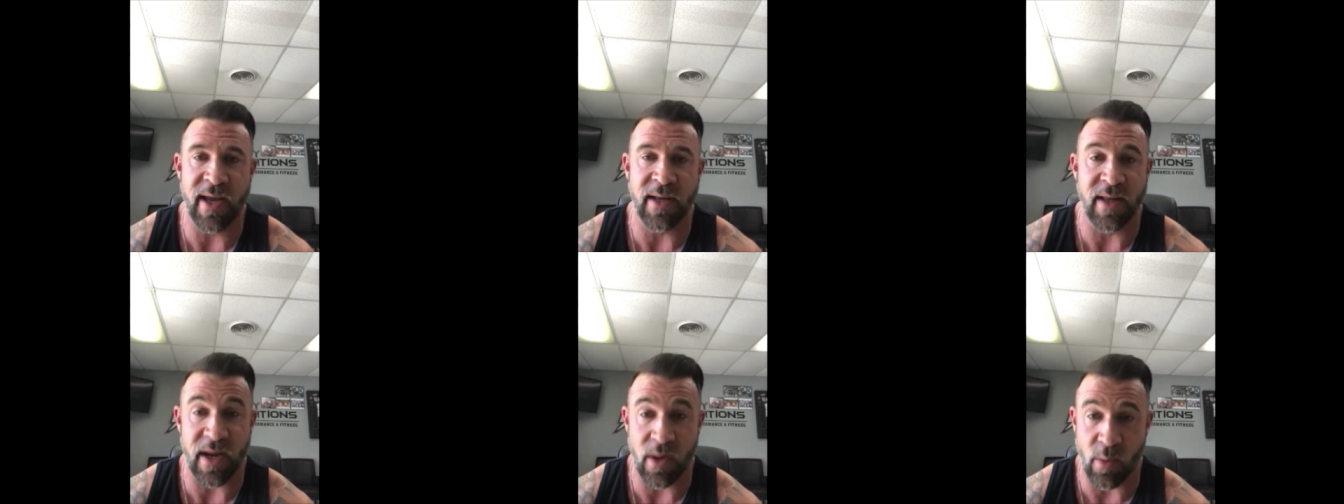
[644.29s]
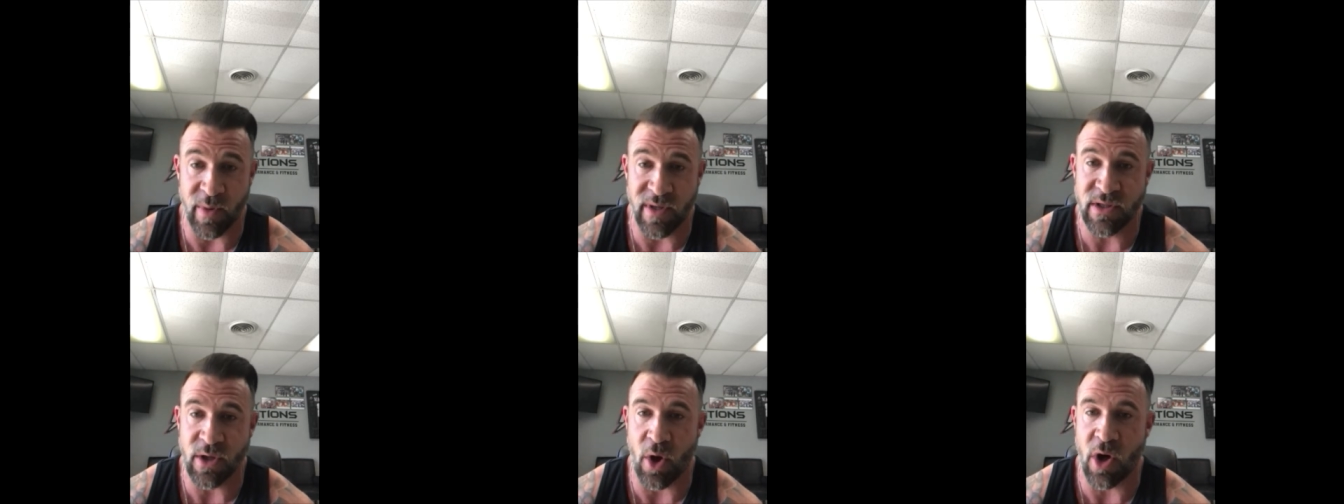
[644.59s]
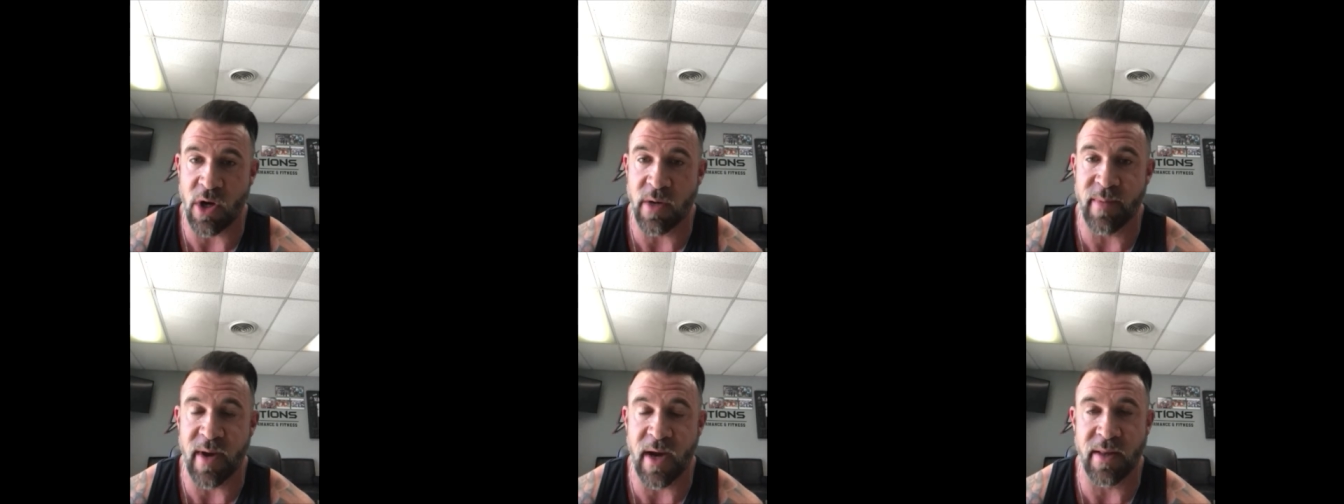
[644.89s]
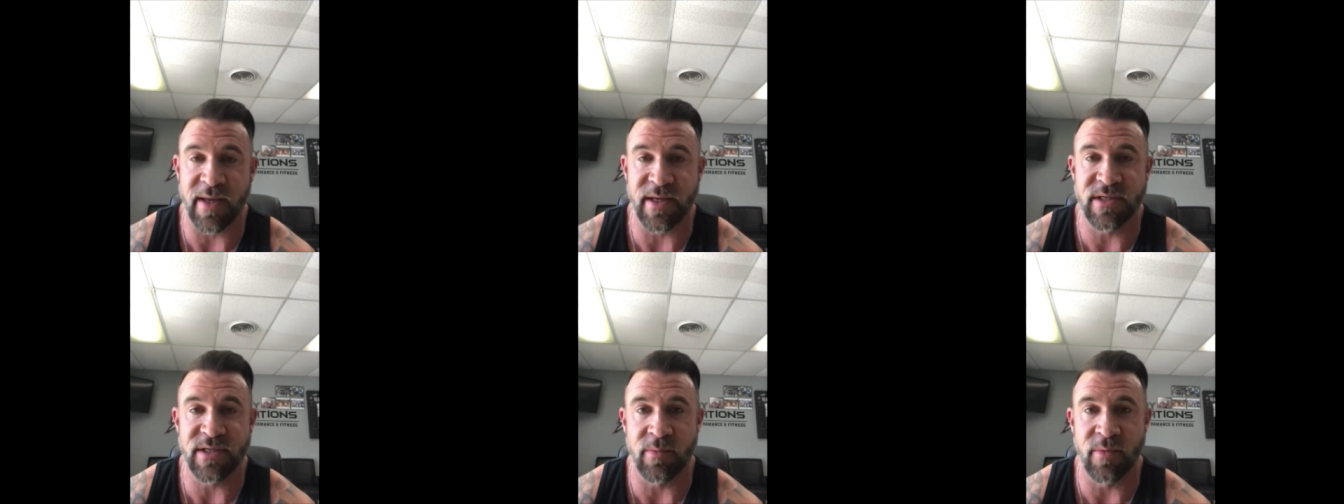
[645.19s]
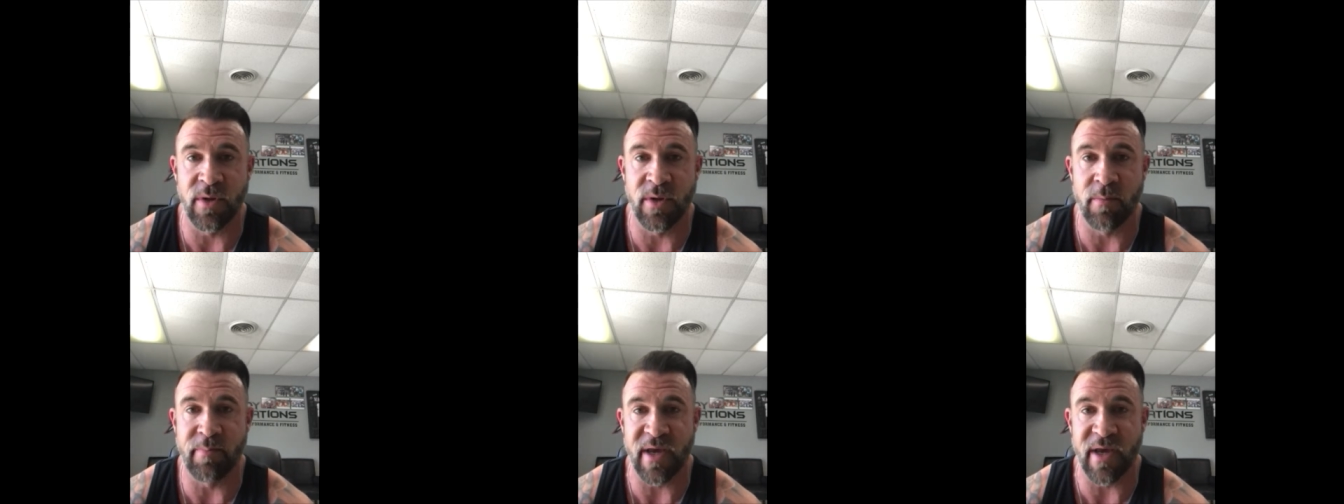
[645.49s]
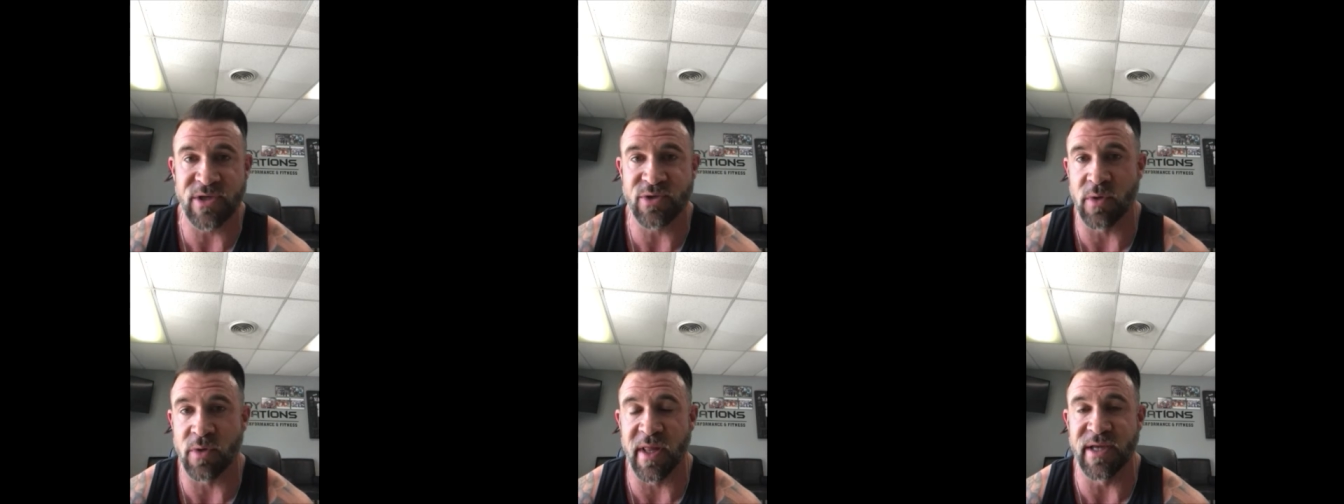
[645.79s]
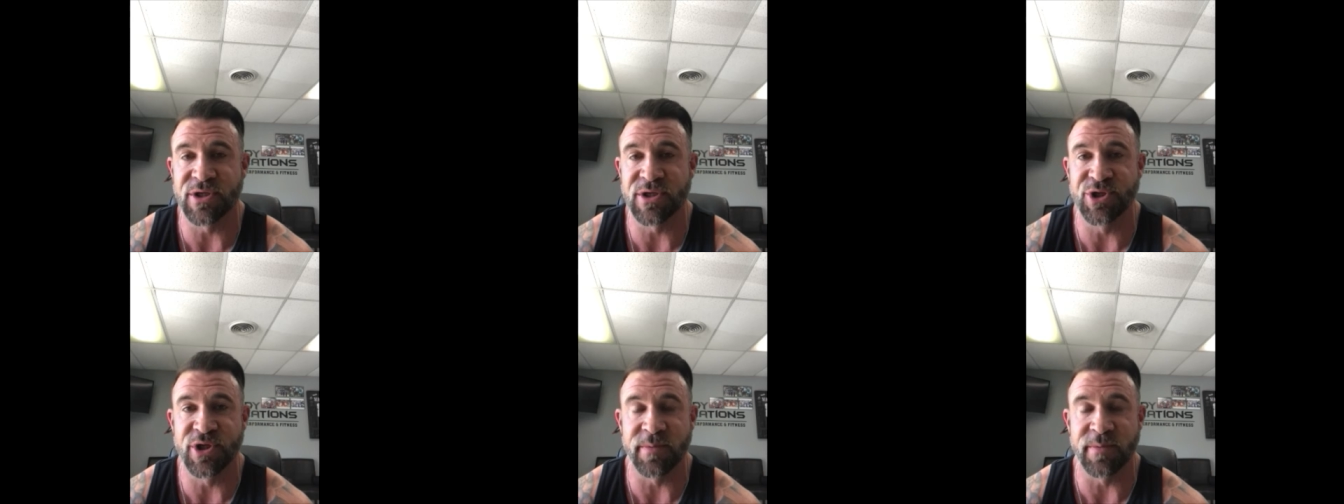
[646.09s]
And like we talk about, like some of the best
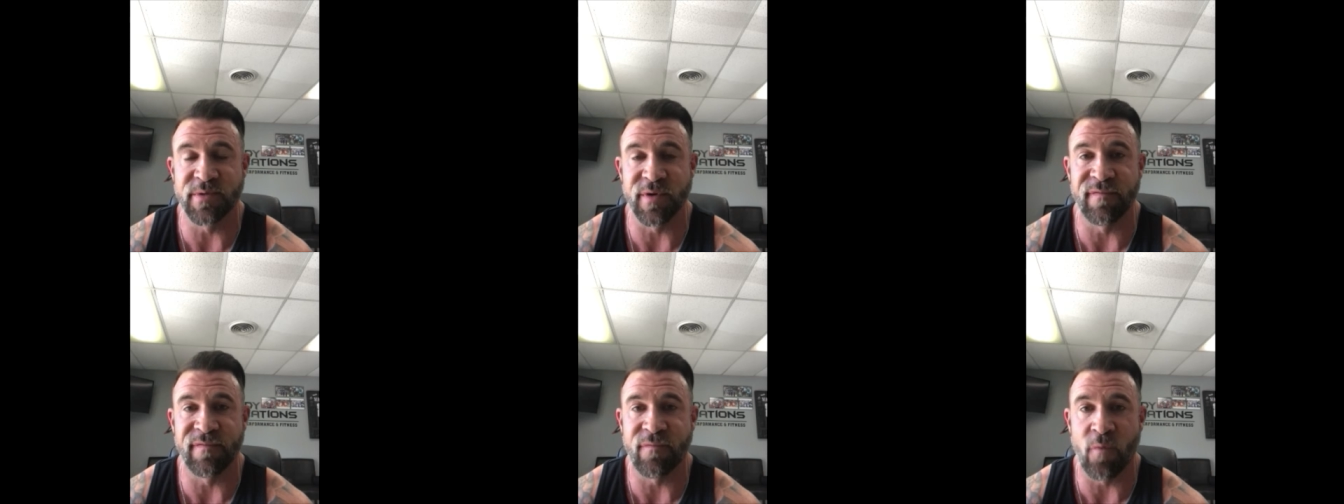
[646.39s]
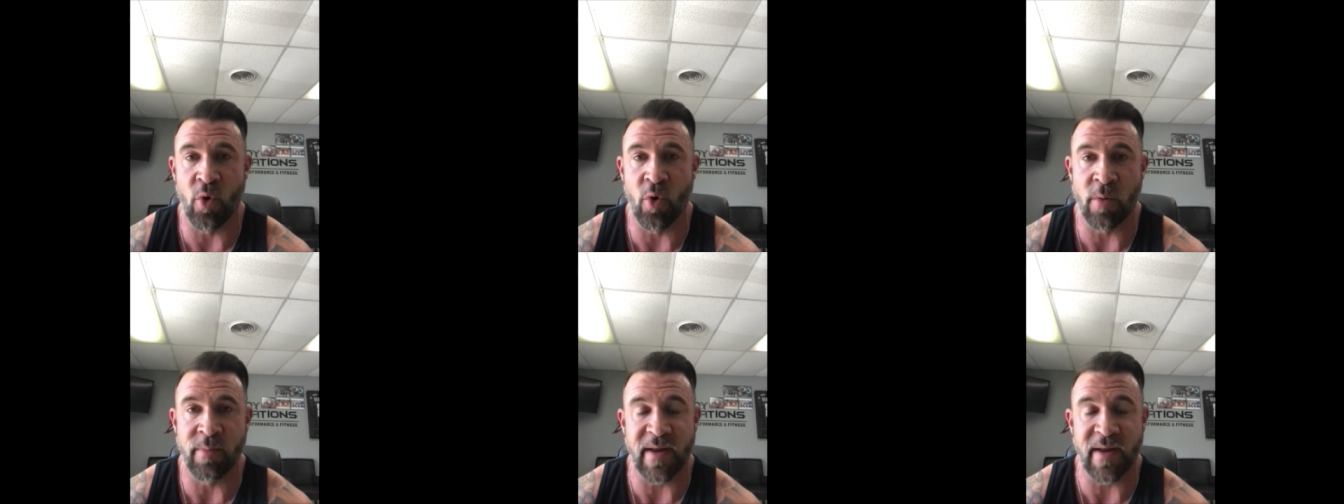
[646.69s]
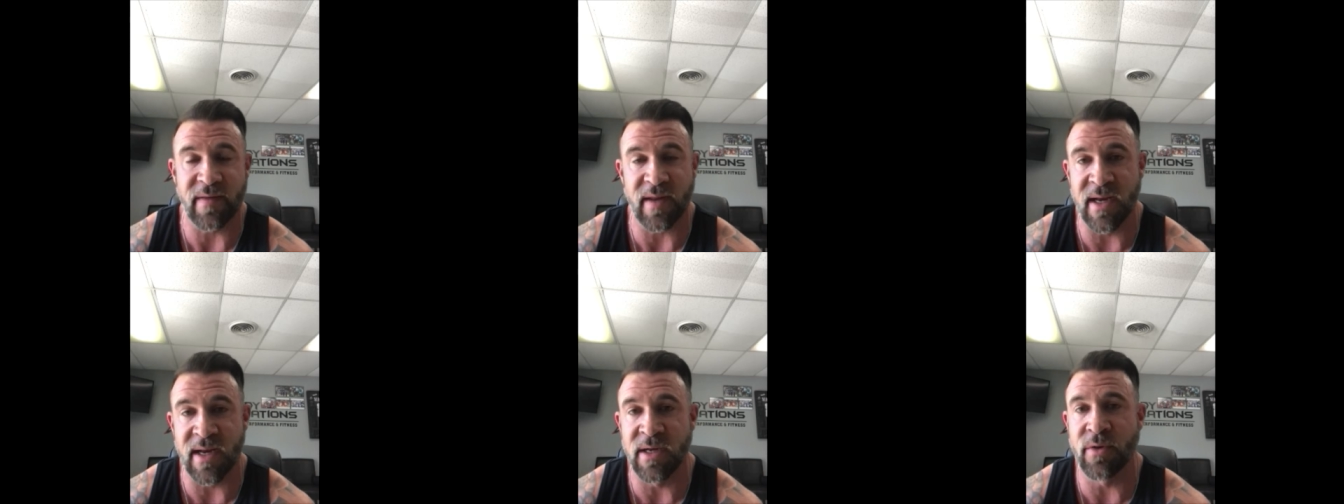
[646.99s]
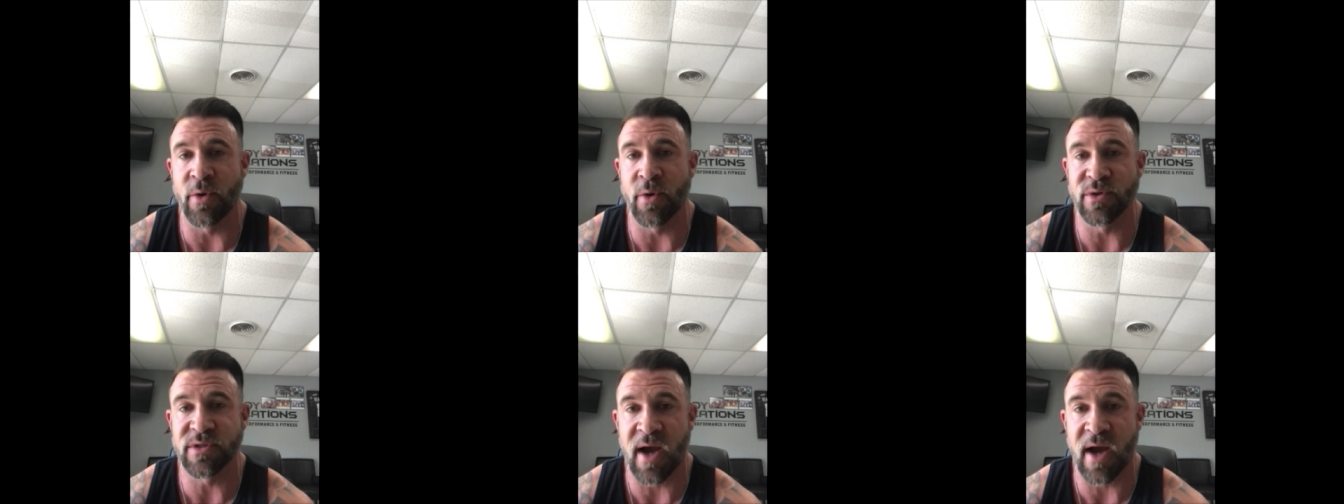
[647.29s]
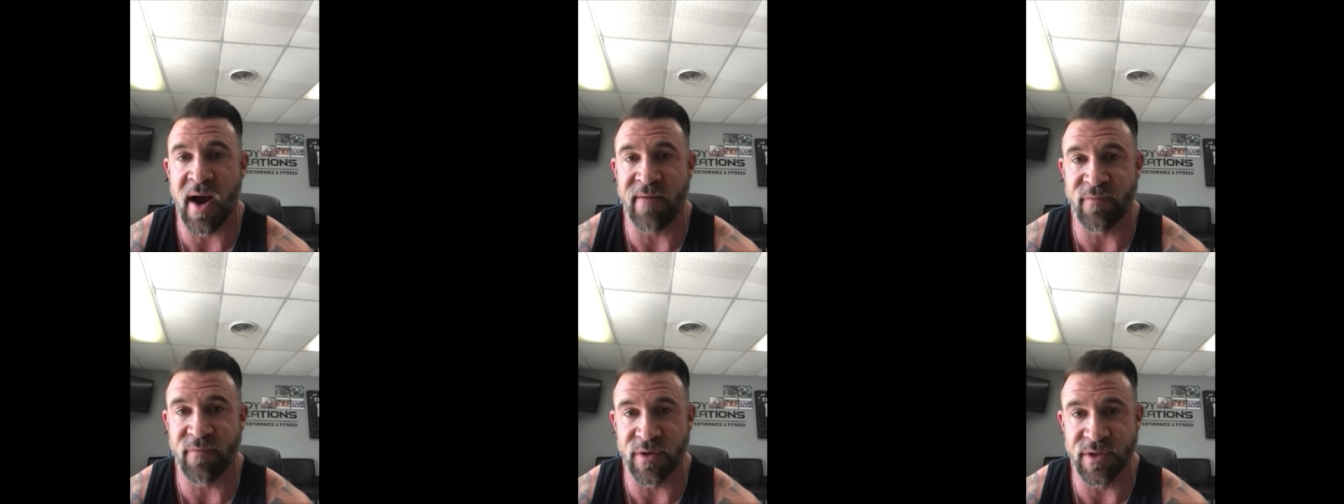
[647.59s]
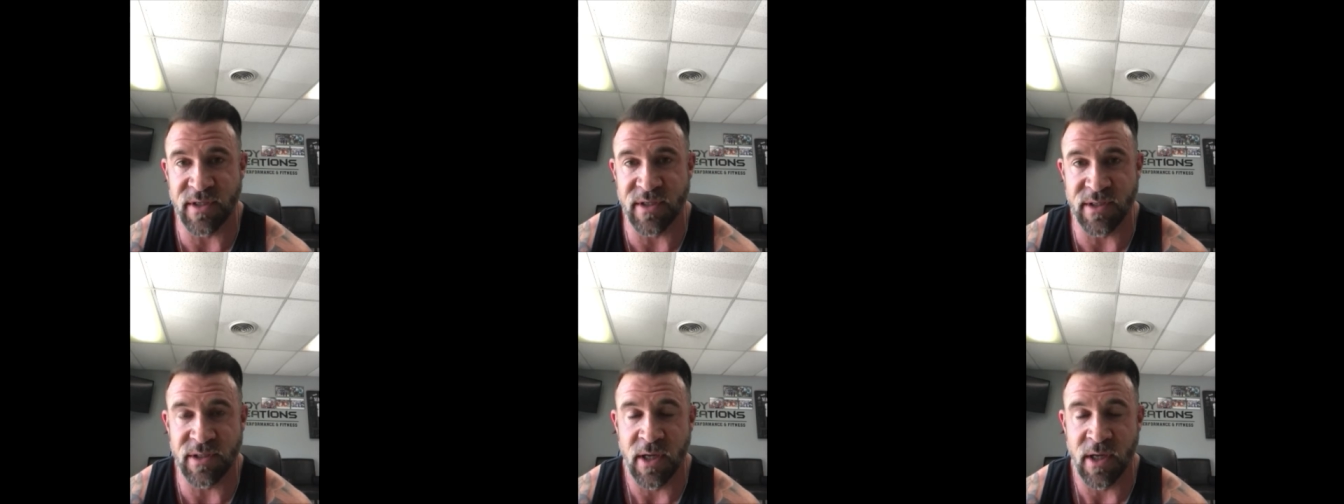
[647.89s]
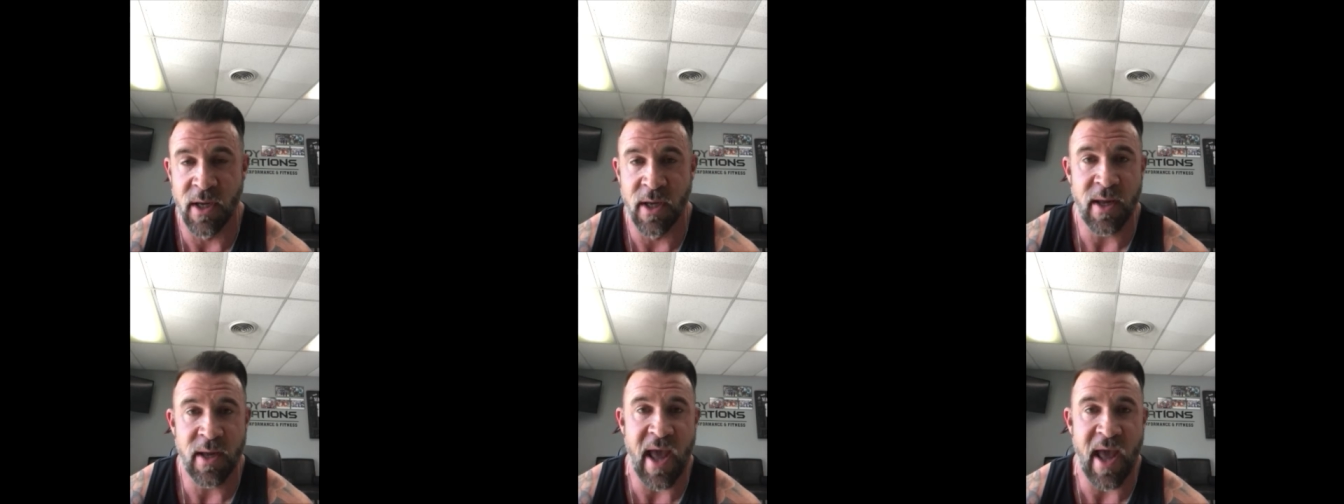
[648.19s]
relationships are formed at the end of those conferences,